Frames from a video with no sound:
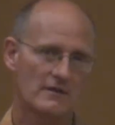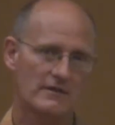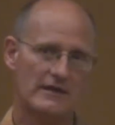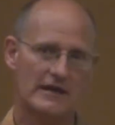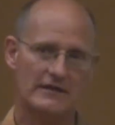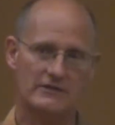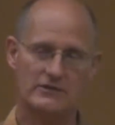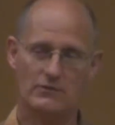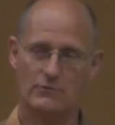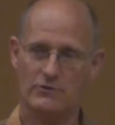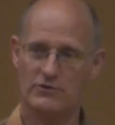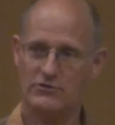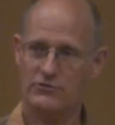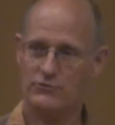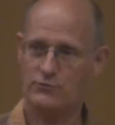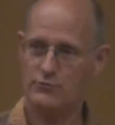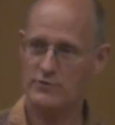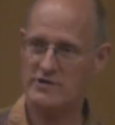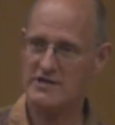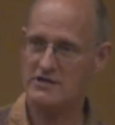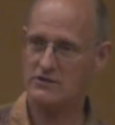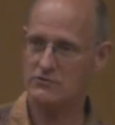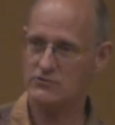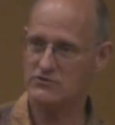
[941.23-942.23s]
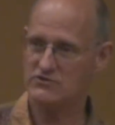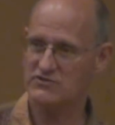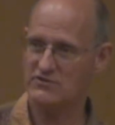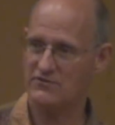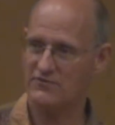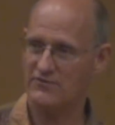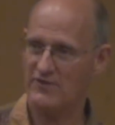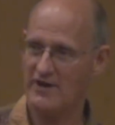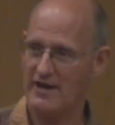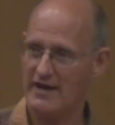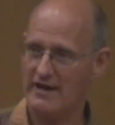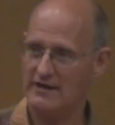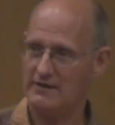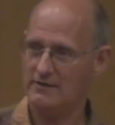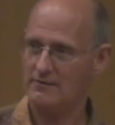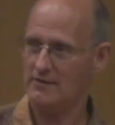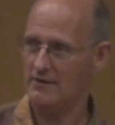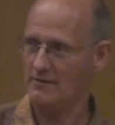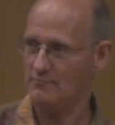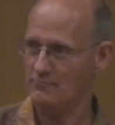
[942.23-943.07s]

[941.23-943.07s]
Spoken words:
that there were 3 crucified.